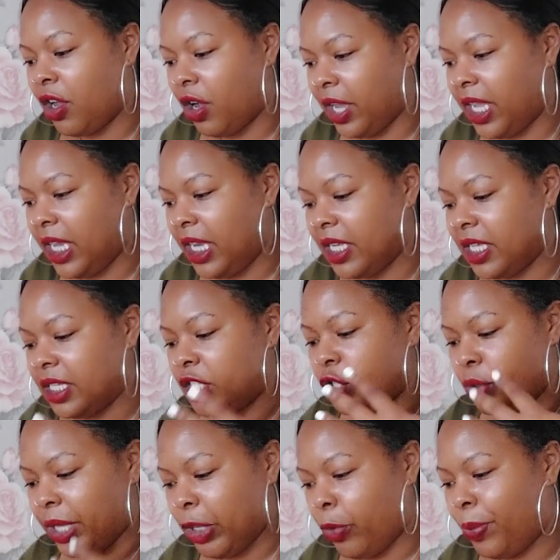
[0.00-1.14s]
are healers.
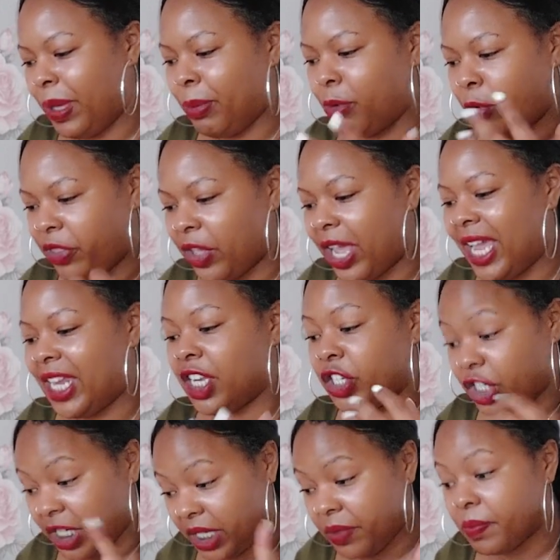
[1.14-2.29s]
You heal people with your
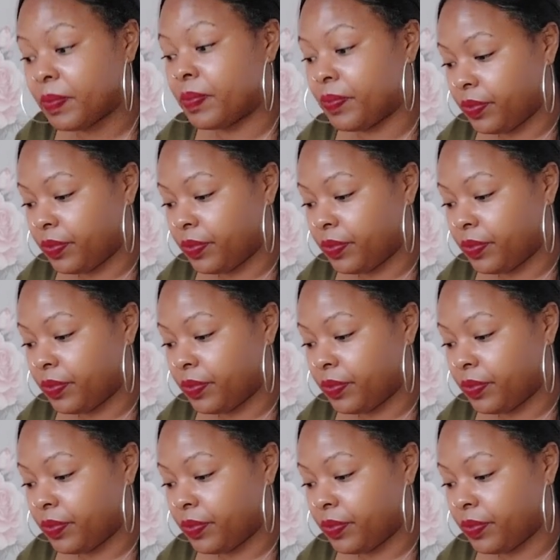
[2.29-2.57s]
energy.